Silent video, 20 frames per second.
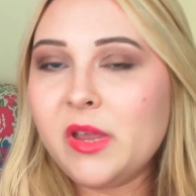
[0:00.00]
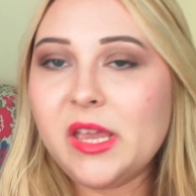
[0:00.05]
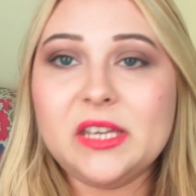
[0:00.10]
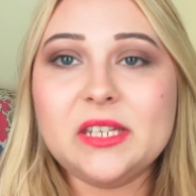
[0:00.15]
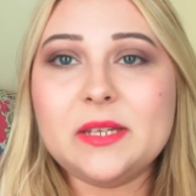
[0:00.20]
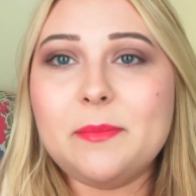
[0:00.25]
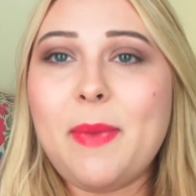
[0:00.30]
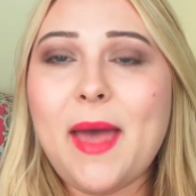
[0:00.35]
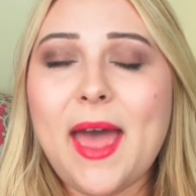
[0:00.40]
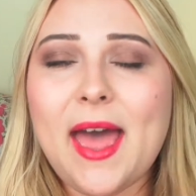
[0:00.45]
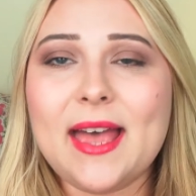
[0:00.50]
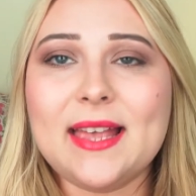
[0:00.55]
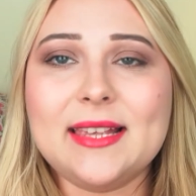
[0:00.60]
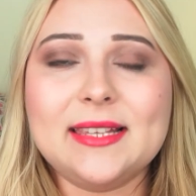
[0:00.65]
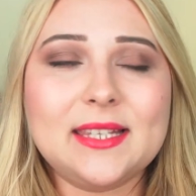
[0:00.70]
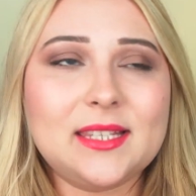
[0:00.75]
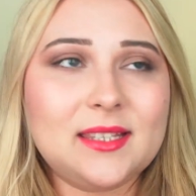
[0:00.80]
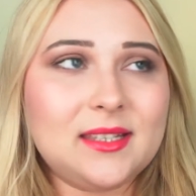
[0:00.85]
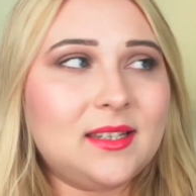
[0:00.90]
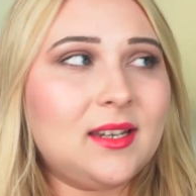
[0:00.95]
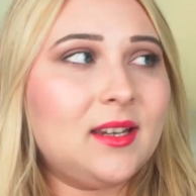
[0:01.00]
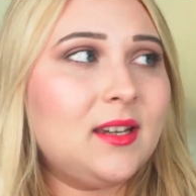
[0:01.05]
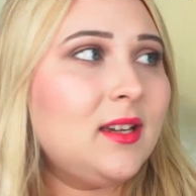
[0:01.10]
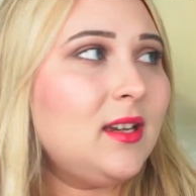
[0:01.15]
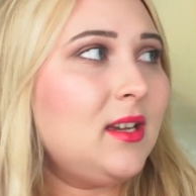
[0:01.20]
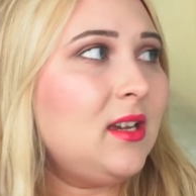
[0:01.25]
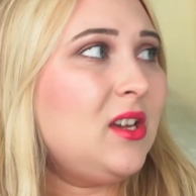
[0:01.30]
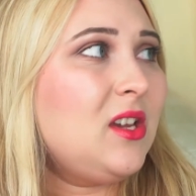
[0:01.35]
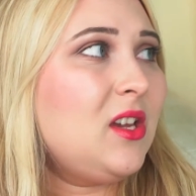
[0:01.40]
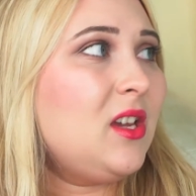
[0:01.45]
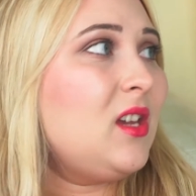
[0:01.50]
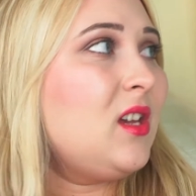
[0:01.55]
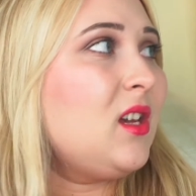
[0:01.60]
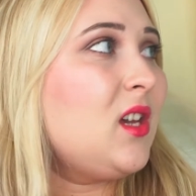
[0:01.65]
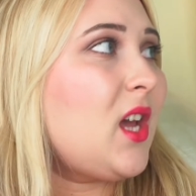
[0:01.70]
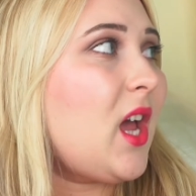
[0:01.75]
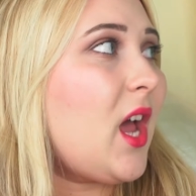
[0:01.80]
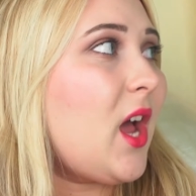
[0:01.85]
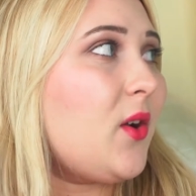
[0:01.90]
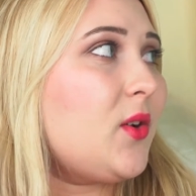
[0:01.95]
in the past,
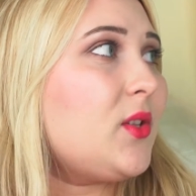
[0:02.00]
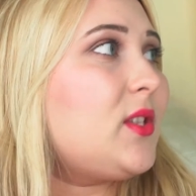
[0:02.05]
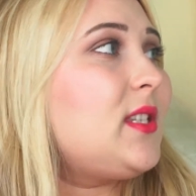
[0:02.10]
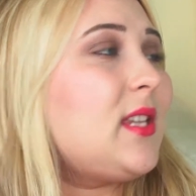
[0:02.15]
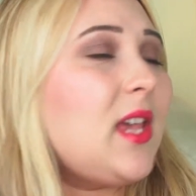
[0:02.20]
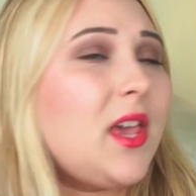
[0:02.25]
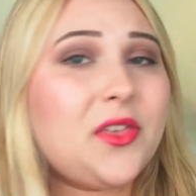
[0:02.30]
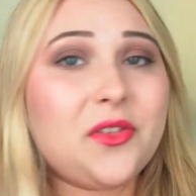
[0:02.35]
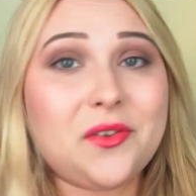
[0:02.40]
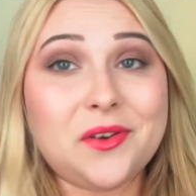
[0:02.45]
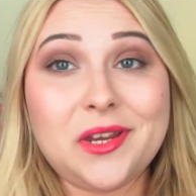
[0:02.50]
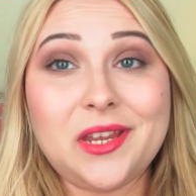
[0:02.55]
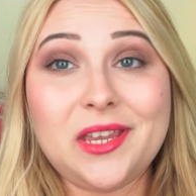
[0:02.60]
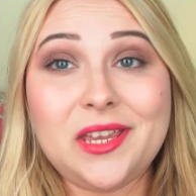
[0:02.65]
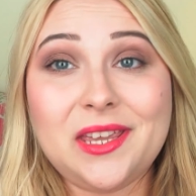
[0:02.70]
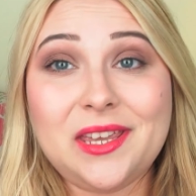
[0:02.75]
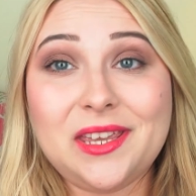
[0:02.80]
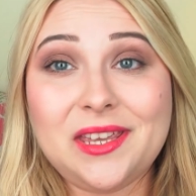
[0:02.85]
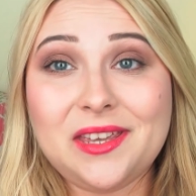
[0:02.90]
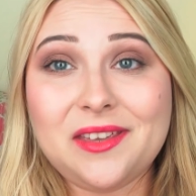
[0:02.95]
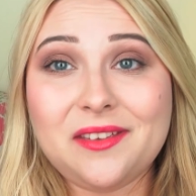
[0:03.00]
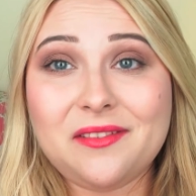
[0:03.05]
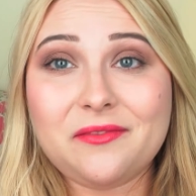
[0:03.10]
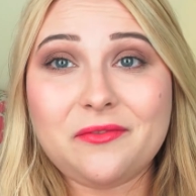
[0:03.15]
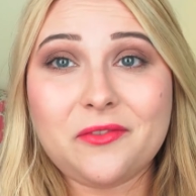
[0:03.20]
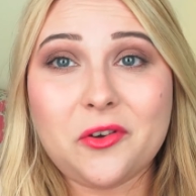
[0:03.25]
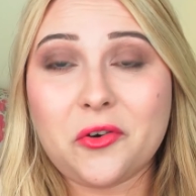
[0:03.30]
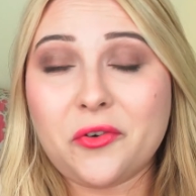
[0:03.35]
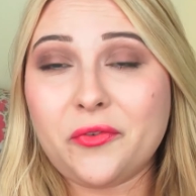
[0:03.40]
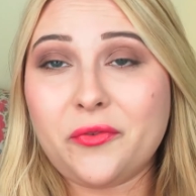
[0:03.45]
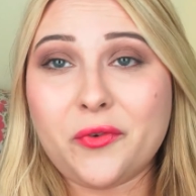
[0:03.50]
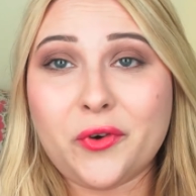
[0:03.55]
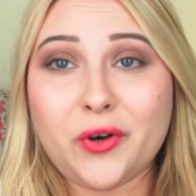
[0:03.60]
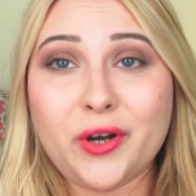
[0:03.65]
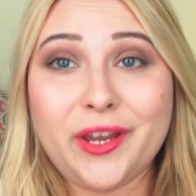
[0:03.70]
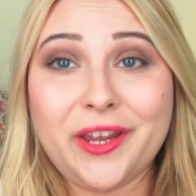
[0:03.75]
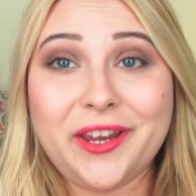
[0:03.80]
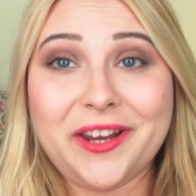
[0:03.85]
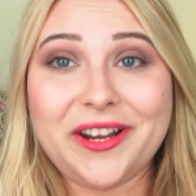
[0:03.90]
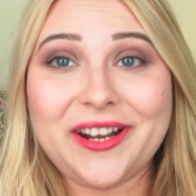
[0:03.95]
I would say 3 or
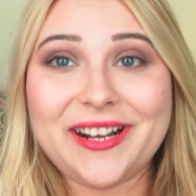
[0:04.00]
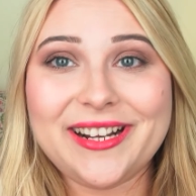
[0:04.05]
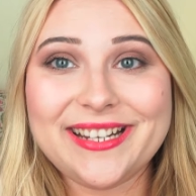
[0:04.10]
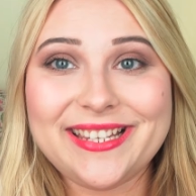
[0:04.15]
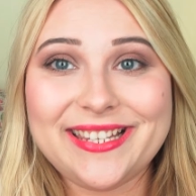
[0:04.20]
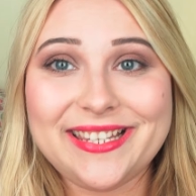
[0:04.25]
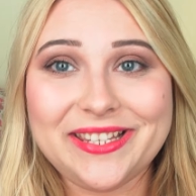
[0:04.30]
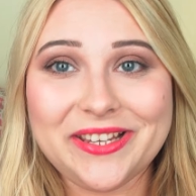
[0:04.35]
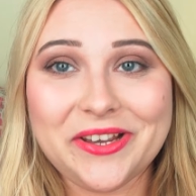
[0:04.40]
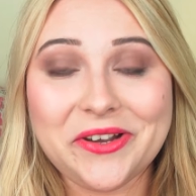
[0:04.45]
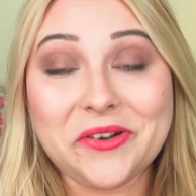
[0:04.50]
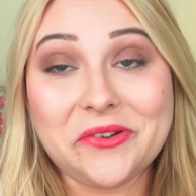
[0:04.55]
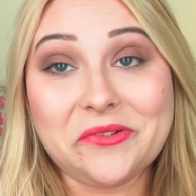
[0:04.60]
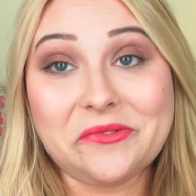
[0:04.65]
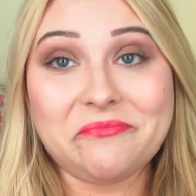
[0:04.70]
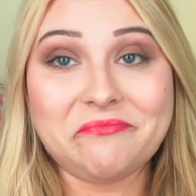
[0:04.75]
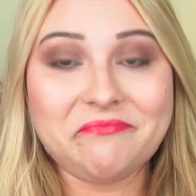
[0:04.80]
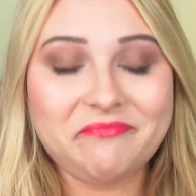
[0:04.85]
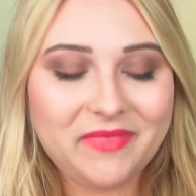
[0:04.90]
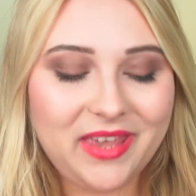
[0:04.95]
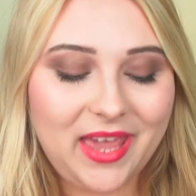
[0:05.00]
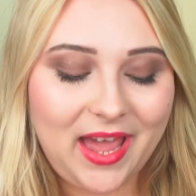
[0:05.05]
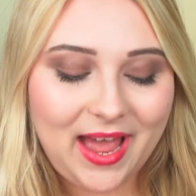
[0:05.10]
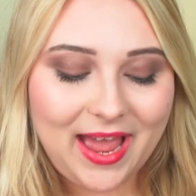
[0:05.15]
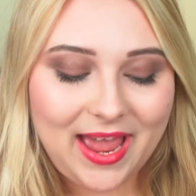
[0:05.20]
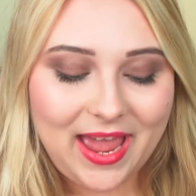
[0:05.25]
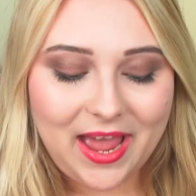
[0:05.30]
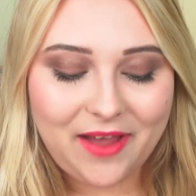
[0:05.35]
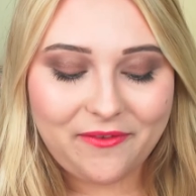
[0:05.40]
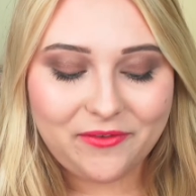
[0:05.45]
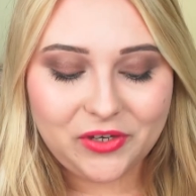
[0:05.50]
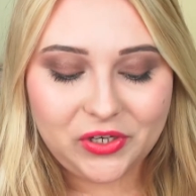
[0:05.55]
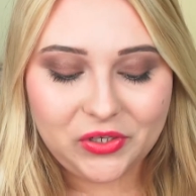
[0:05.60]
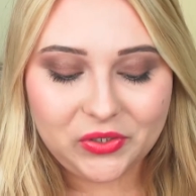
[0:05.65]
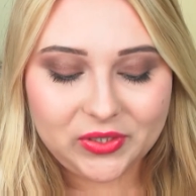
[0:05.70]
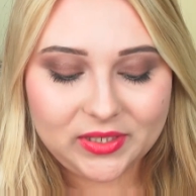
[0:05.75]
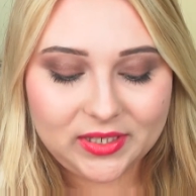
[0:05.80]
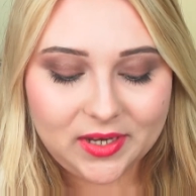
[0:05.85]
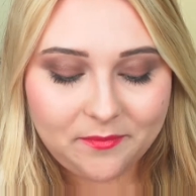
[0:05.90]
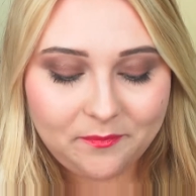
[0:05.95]
4 years, so yeah, I haven't
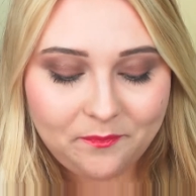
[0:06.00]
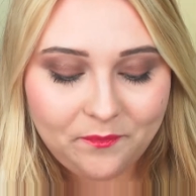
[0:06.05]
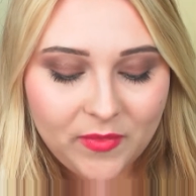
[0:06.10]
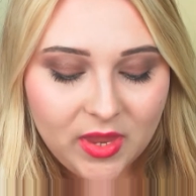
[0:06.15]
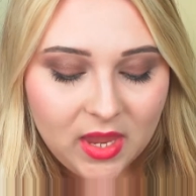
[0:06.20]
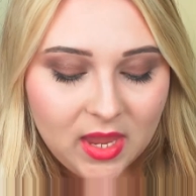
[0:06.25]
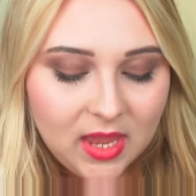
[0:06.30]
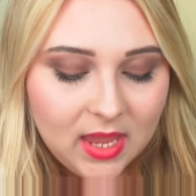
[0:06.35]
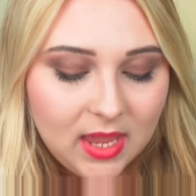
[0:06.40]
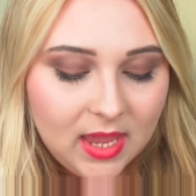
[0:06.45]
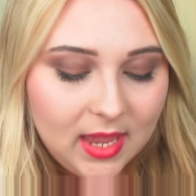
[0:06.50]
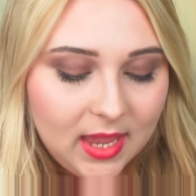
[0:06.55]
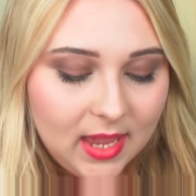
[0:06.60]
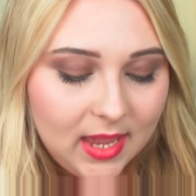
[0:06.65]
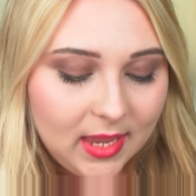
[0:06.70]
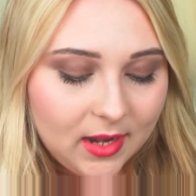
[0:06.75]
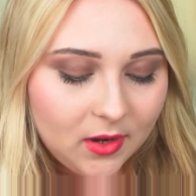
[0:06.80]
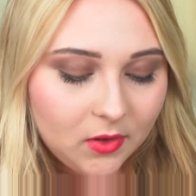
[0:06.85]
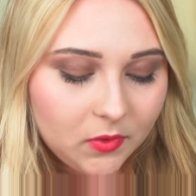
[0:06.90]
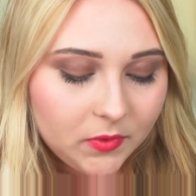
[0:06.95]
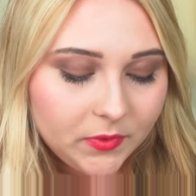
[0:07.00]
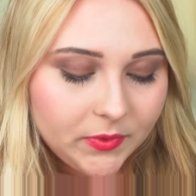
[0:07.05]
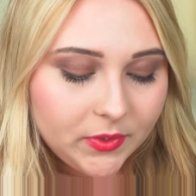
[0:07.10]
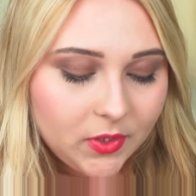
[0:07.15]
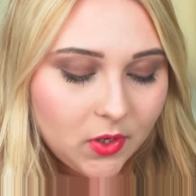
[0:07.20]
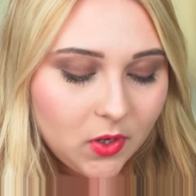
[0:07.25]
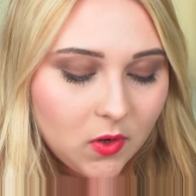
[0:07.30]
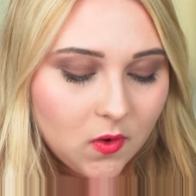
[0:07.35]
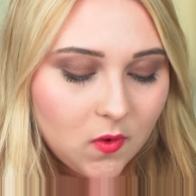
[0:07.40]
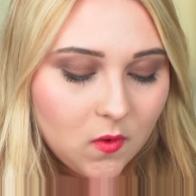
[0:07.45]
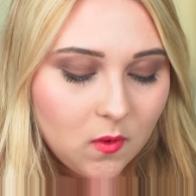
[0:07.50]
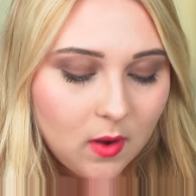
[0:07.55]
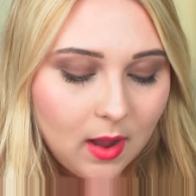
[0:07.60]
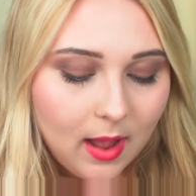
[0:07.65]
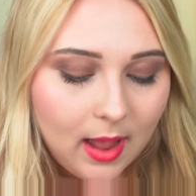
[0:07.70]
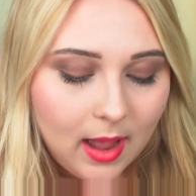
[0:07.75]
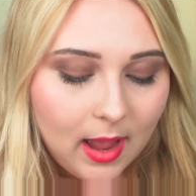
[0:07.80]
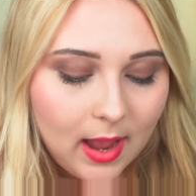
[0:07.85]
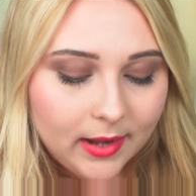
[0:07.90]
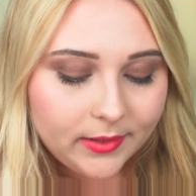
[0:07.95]
used them. And also,
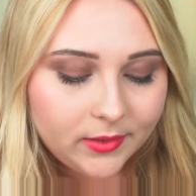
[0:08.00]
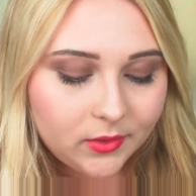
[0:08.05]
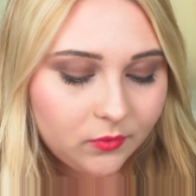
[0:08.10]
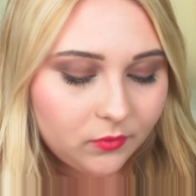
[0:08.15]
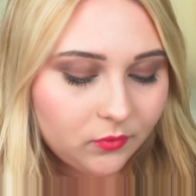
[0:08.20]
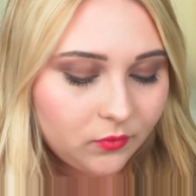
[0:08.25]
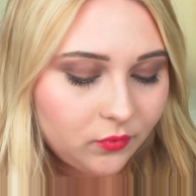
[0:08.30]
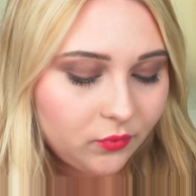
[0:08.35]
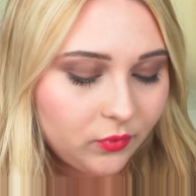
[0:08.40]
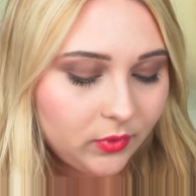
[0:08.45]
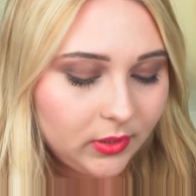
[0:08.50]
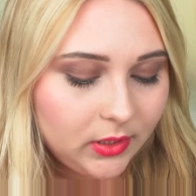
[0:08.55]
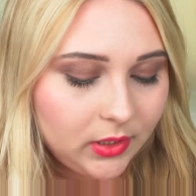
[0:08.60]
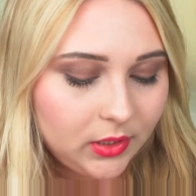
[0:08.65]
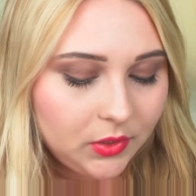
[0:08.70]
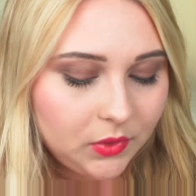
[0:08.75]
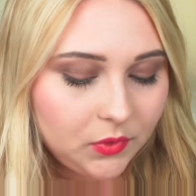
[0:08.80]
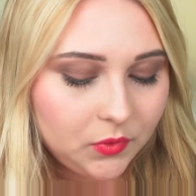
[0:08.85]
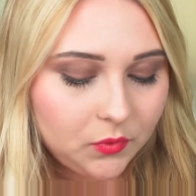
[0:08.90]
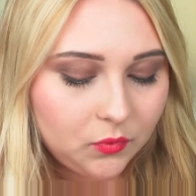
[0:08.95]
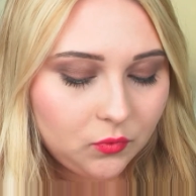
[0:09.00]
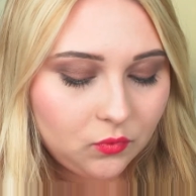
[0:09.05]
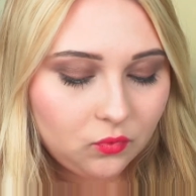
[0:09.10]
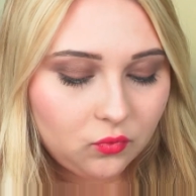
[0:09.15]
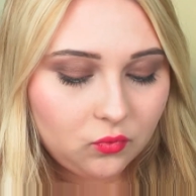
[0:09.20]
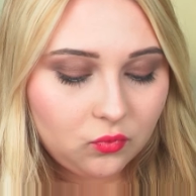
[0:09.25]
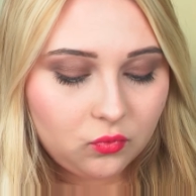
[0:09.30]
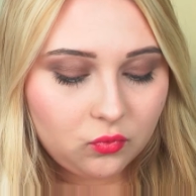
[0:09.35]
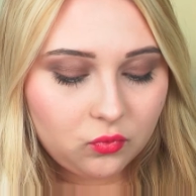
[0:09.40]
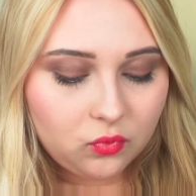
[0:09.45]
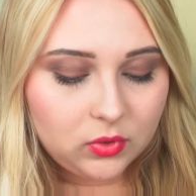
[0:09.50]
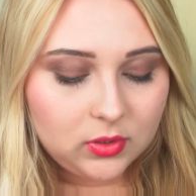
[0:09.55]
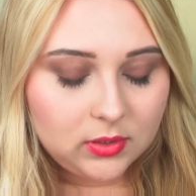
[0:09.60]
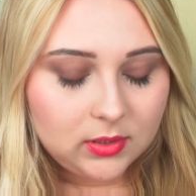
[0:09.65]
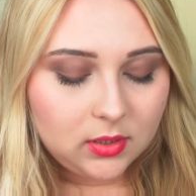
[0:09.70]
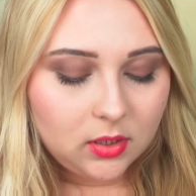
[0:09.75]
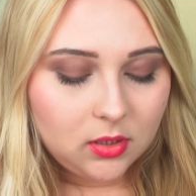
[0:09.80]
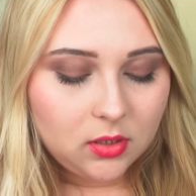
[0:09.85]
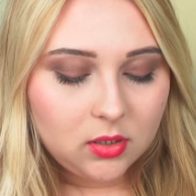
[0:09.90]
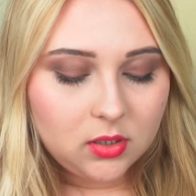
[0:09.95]
I don't really
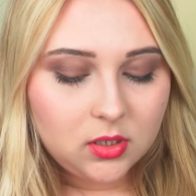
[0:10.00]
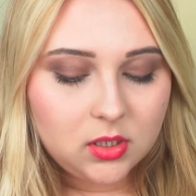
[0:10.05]
use